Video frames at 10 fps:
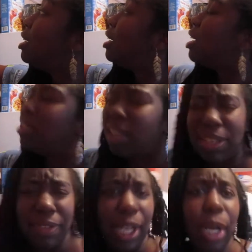Oh, I'll
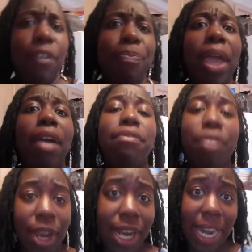leave the light off.
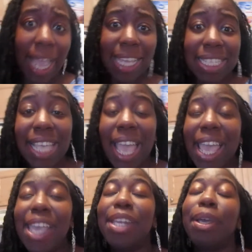Very nice
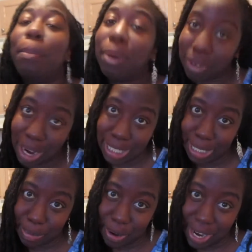and
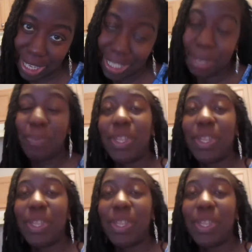prosperous.